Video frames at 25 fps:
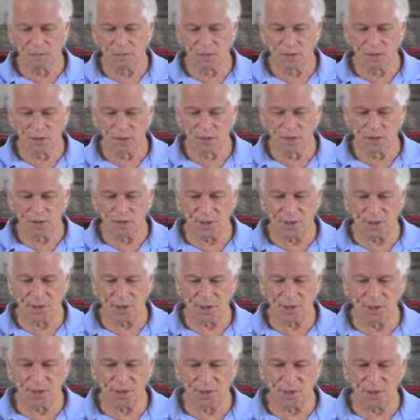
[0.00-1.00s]
because
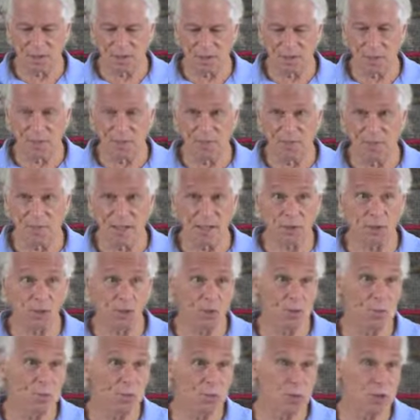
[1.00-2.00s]
it goes back
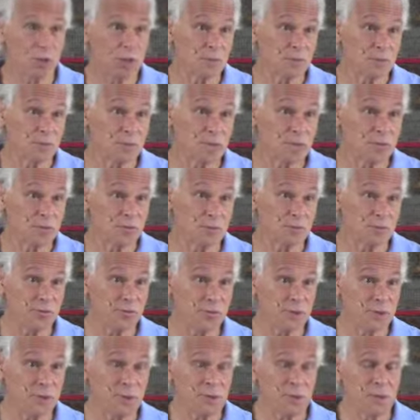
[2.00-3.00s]
to the Buddha himself,